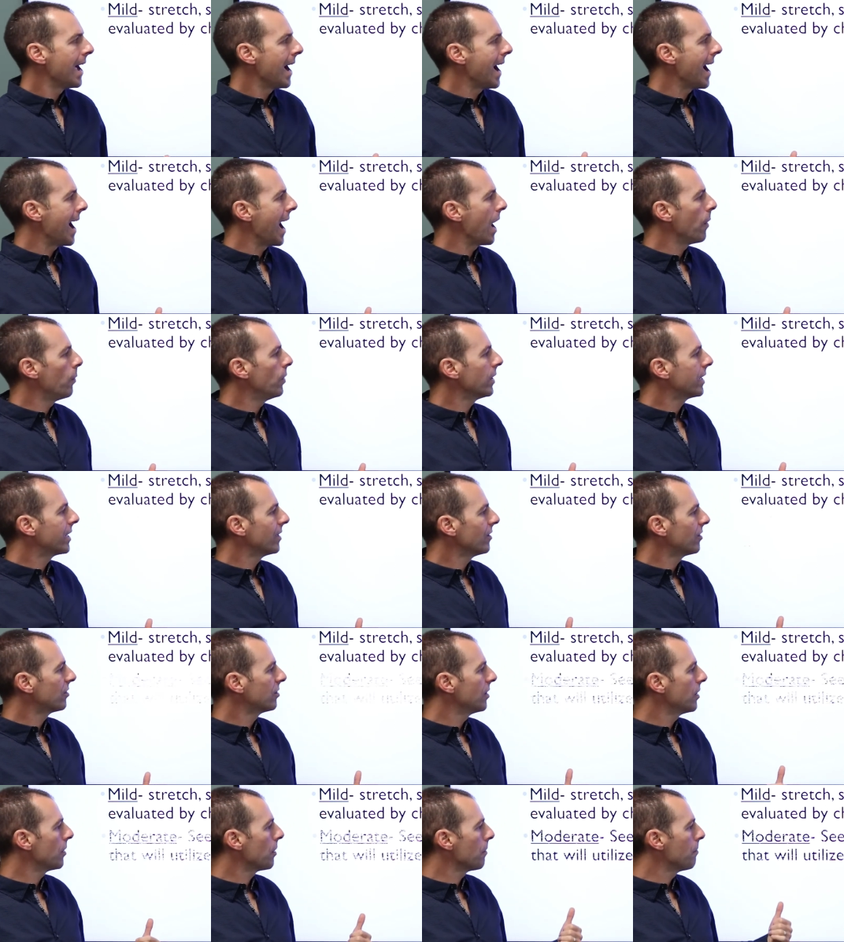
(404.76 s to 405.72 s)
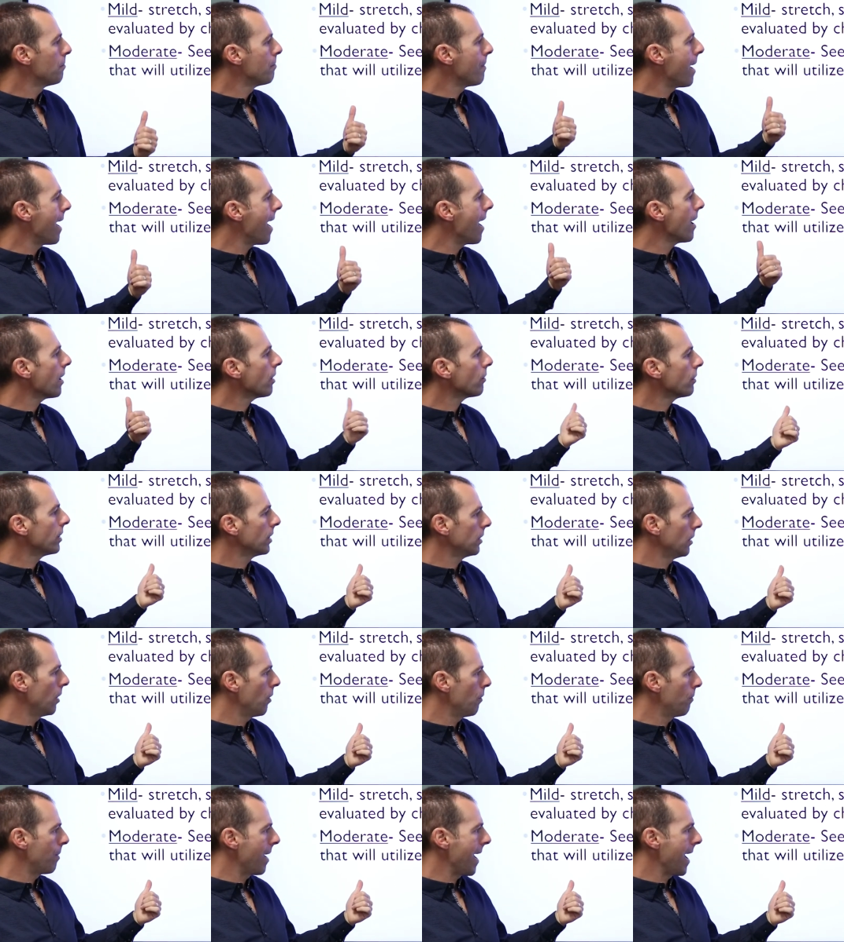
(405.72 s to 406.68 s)
I would consider moderate
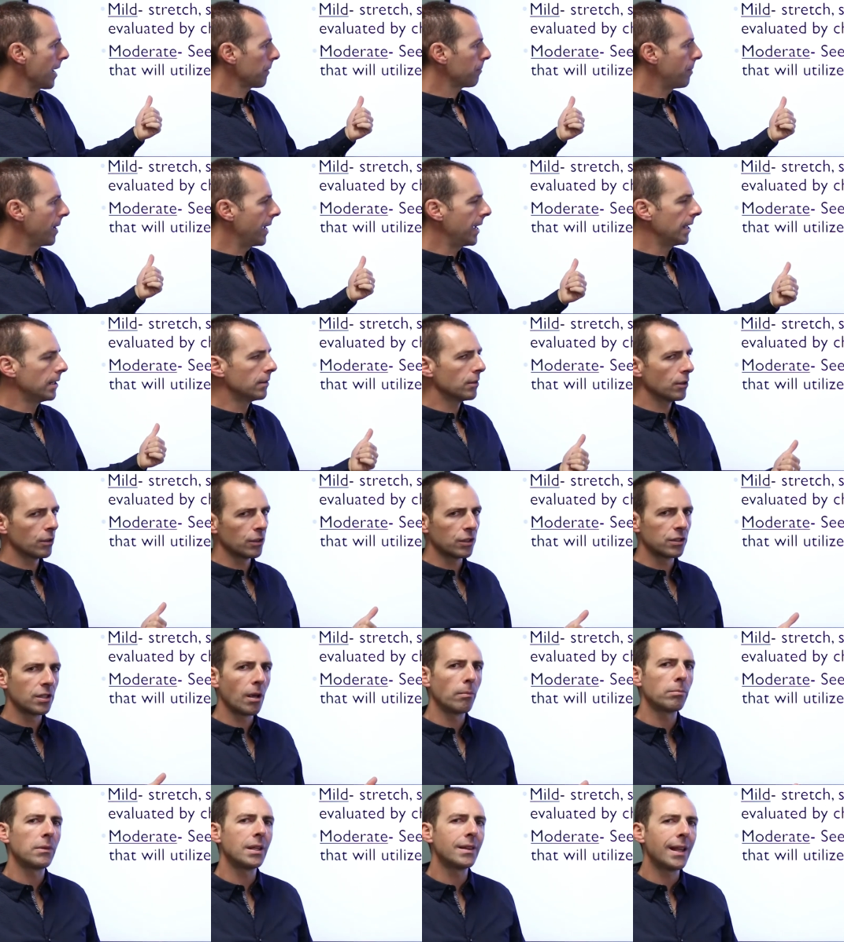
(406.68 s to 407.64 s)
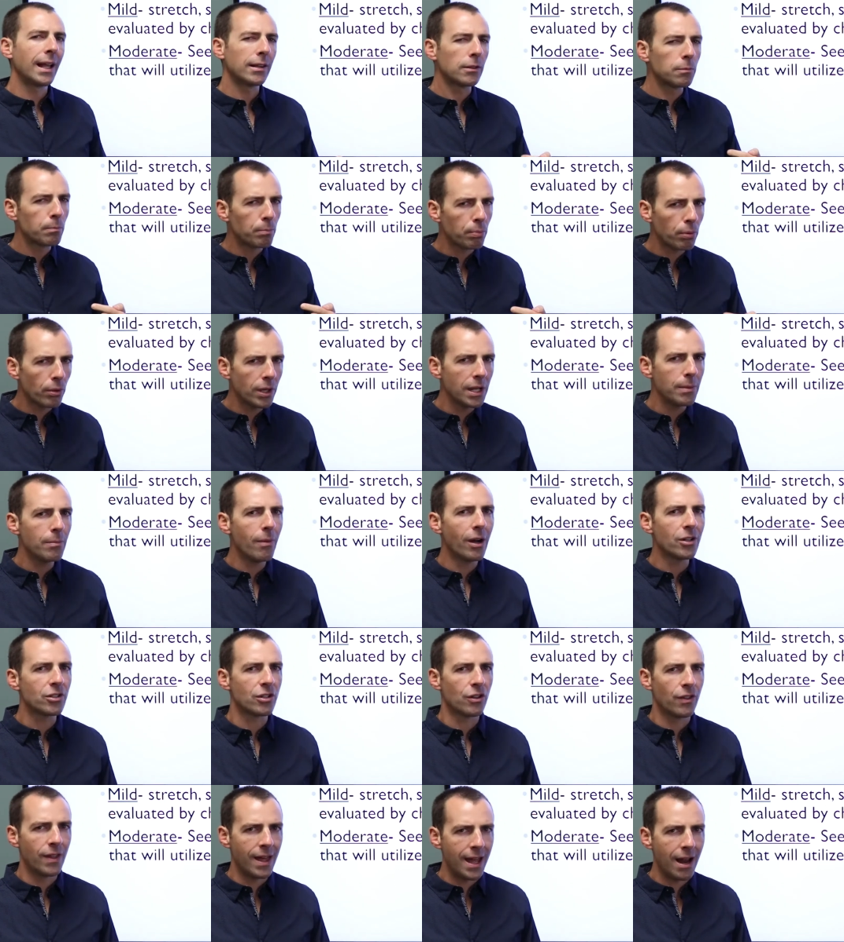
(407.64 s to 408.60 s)
low back pain or something that's pretty
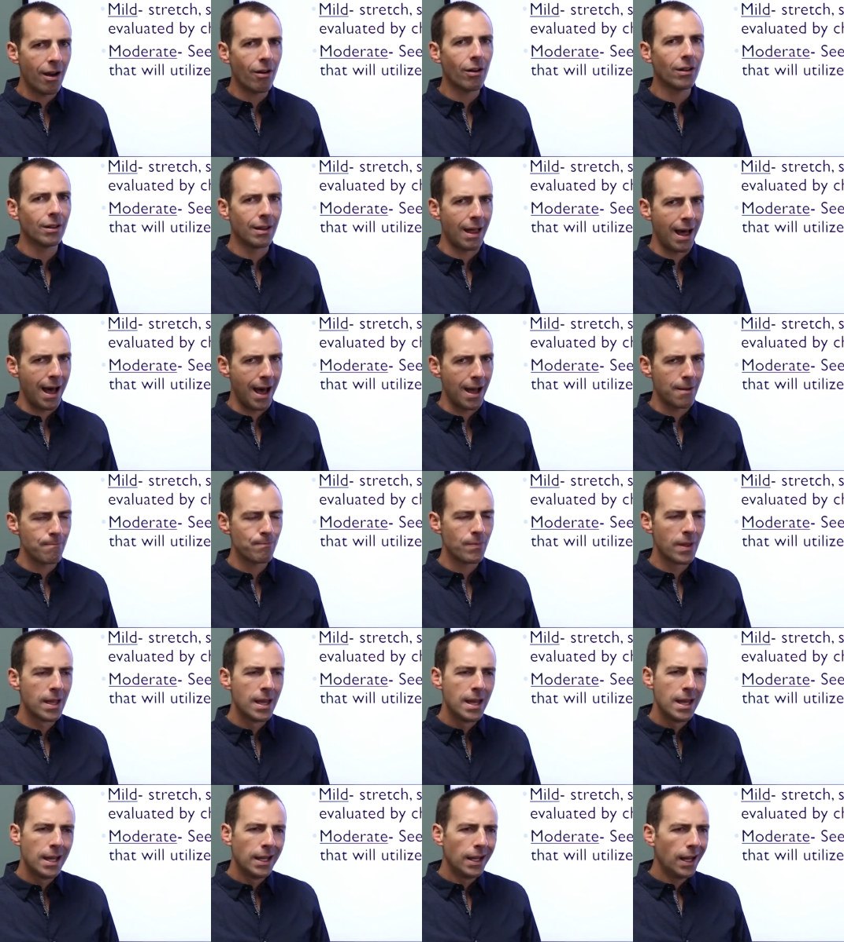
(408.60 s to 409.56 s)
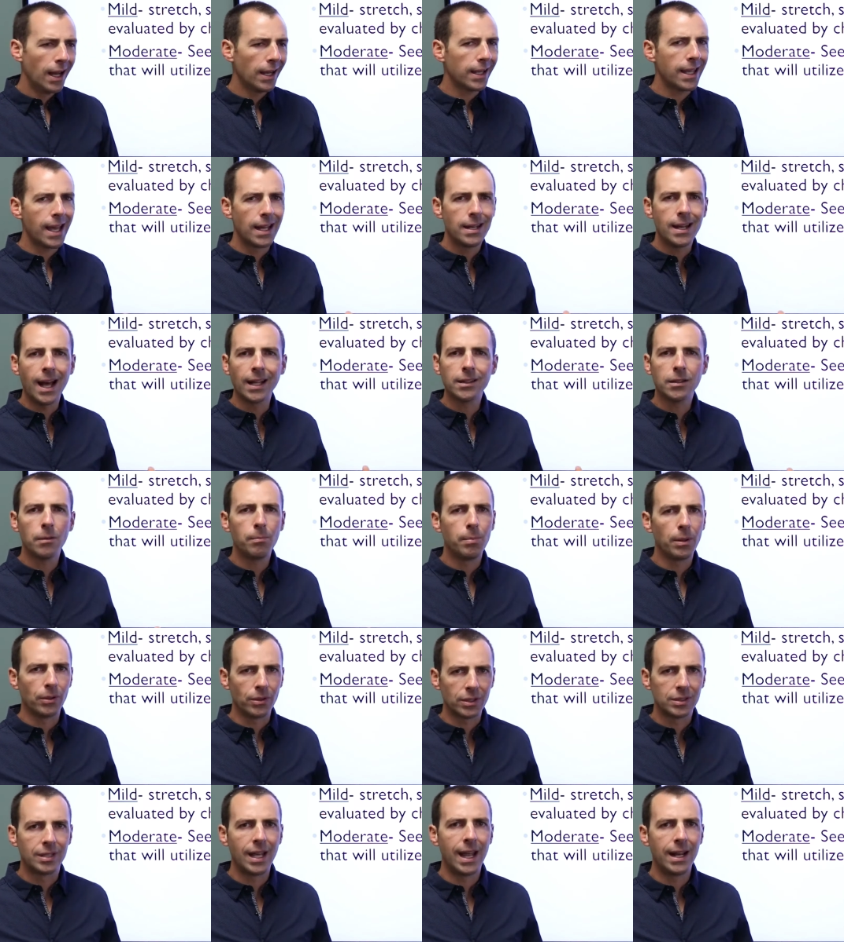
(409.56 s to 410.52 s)
much there a lot. Again, not
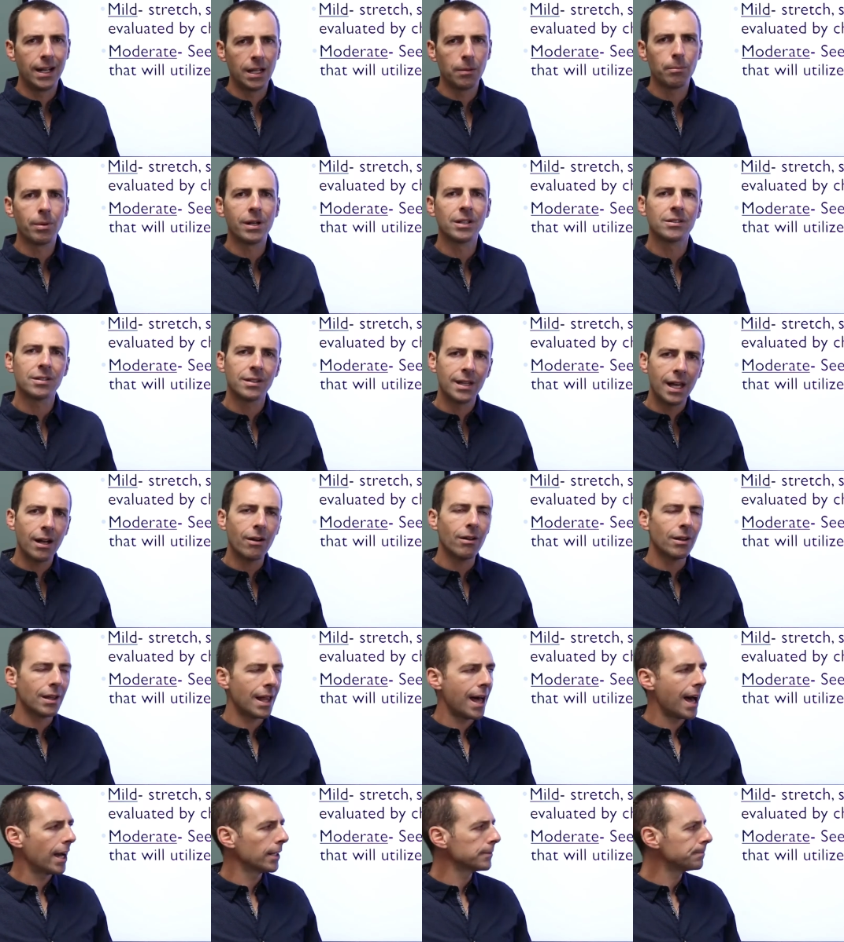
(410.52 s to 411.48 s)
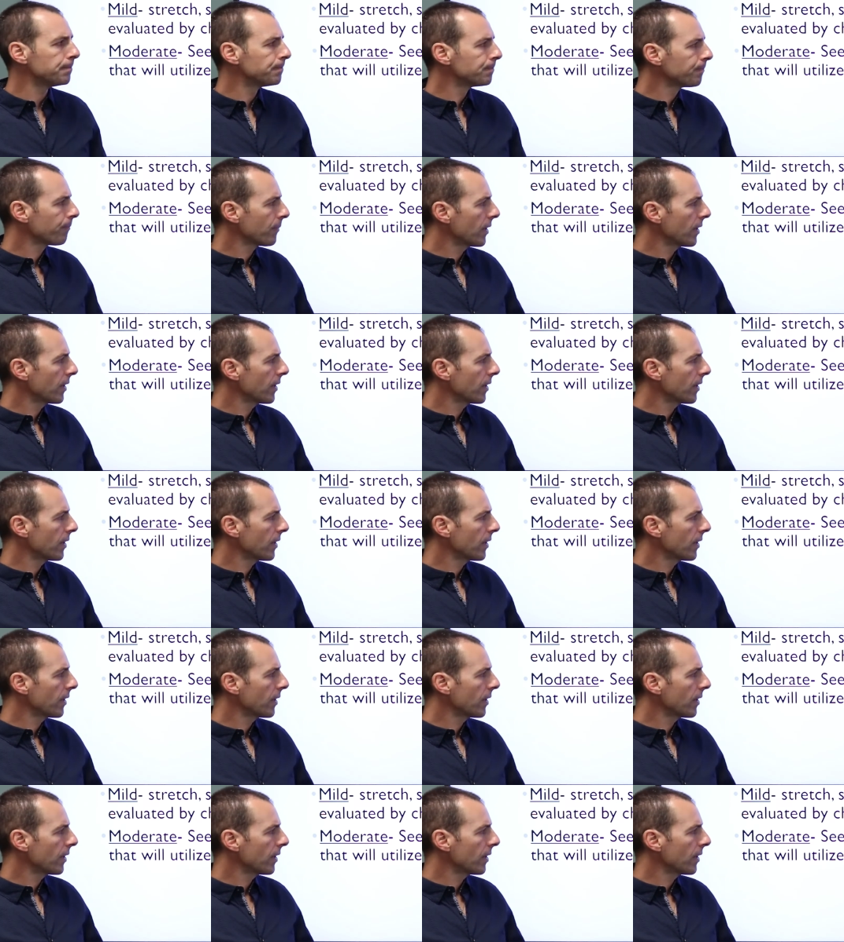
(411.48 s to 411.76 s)
debilitating, but it's there a lot.